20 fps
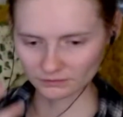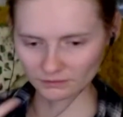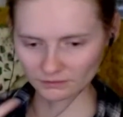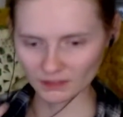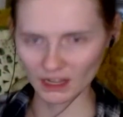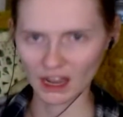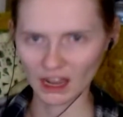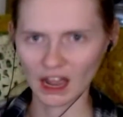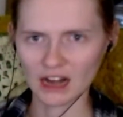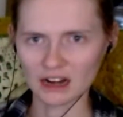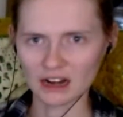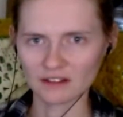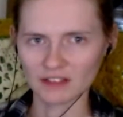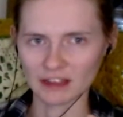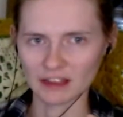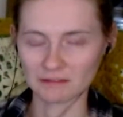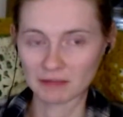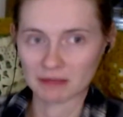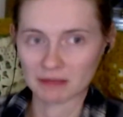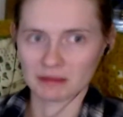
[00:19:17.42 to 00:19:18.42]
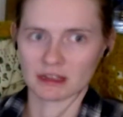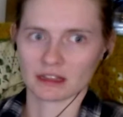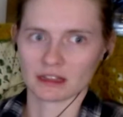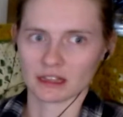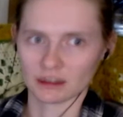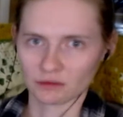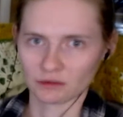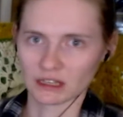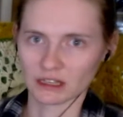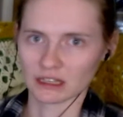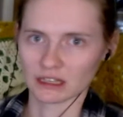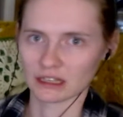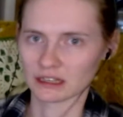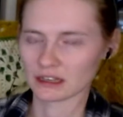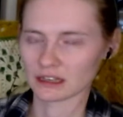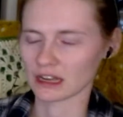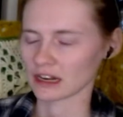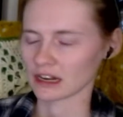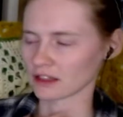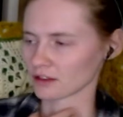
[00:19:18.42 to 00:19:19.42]
kind of like maybe like really
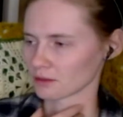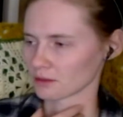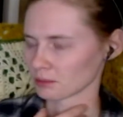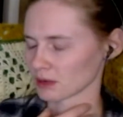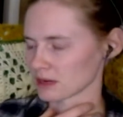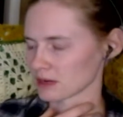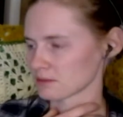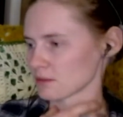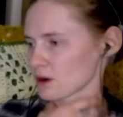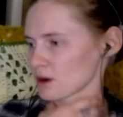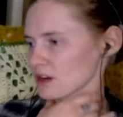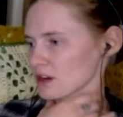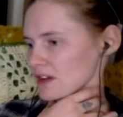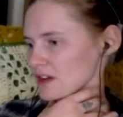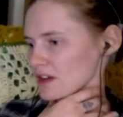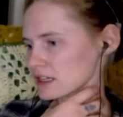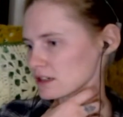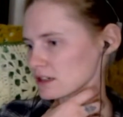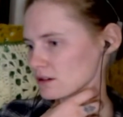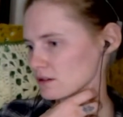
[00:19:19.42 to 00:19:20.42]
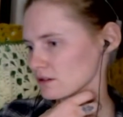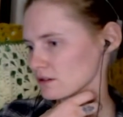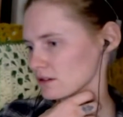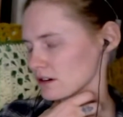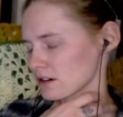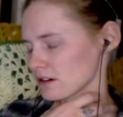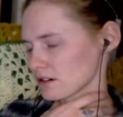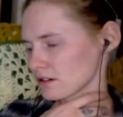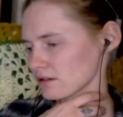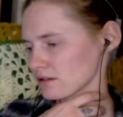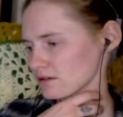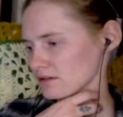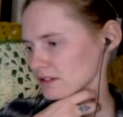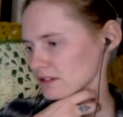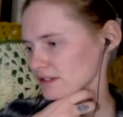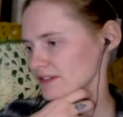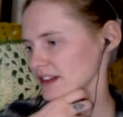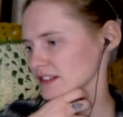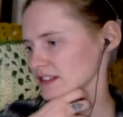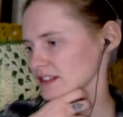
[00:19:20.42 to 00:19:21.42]
getting their blood motivated or or
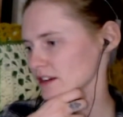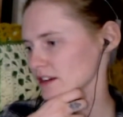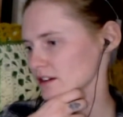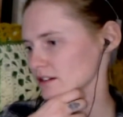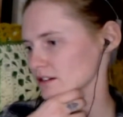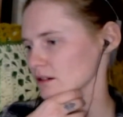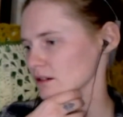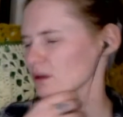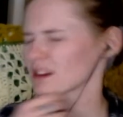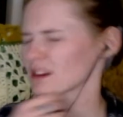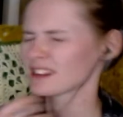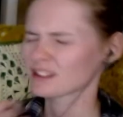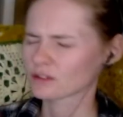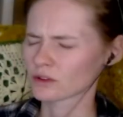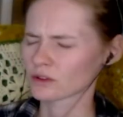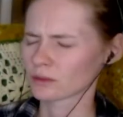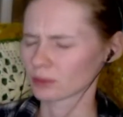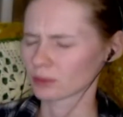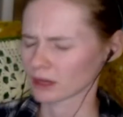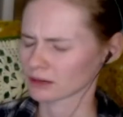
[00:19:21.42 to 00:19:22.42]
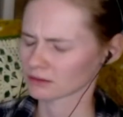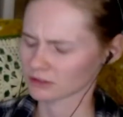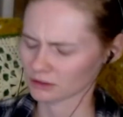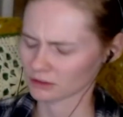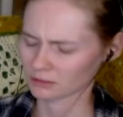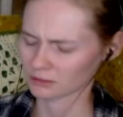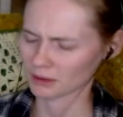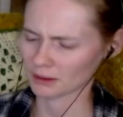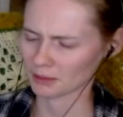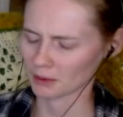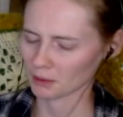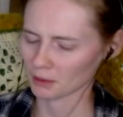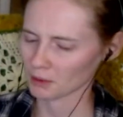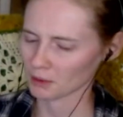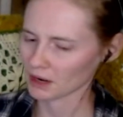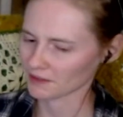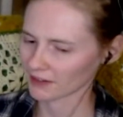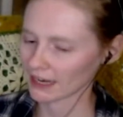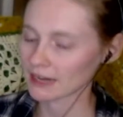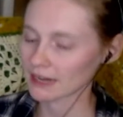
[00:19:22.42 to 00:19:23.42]
infecting it. Oh, I just the blood, so blah blah
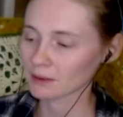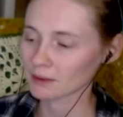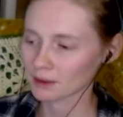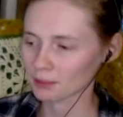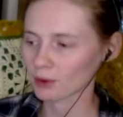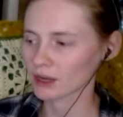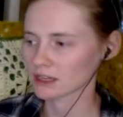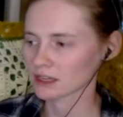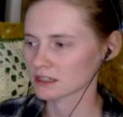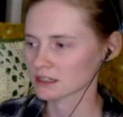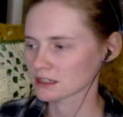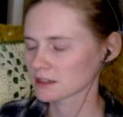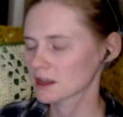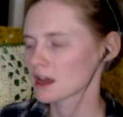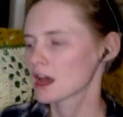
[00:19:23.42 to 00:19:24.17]
whatever. Anyway, point is,